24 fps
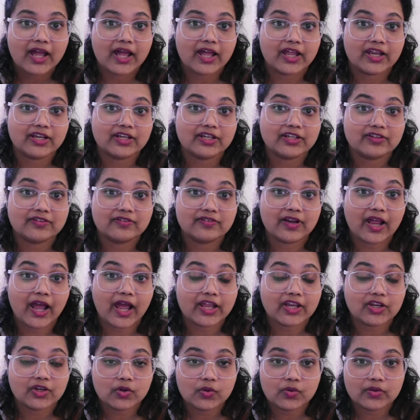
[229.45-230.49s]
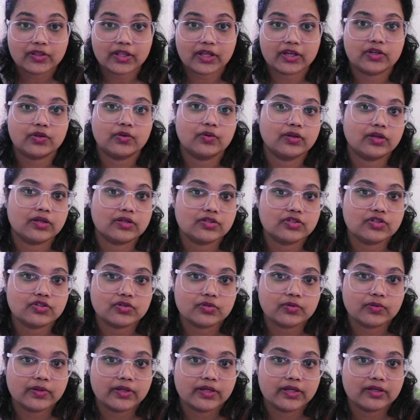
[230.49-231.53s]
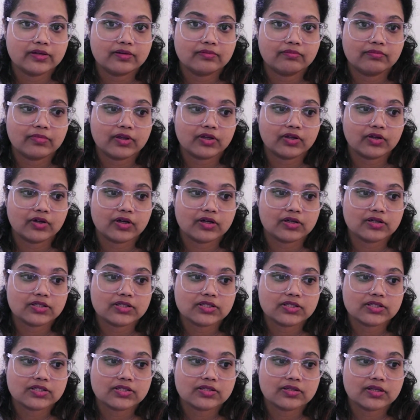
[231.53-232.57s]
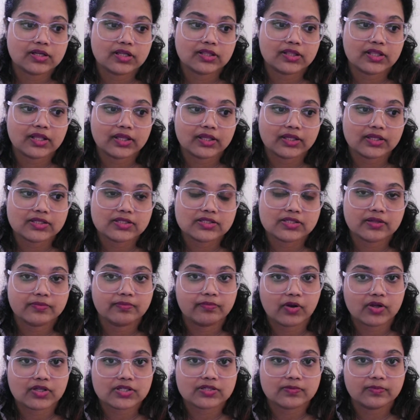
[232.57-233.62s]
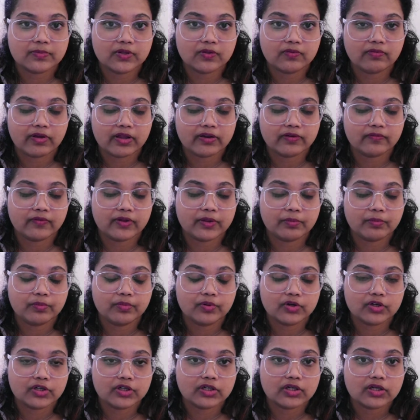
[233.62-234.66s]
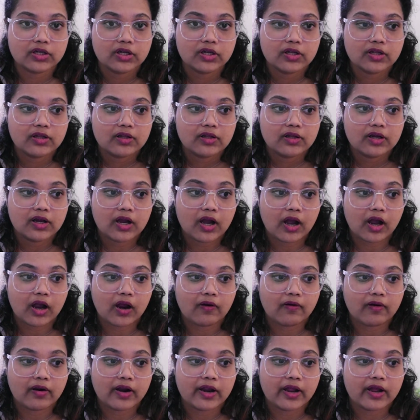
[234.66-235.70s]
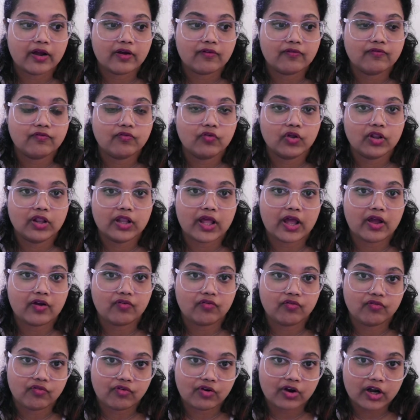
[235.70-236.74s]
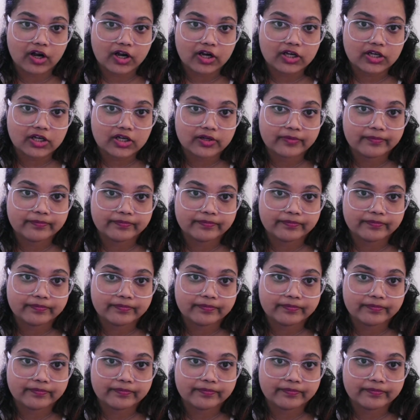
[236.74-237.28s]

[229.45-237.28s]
And I know that you can do it because nothing is impossible when we put our full effort.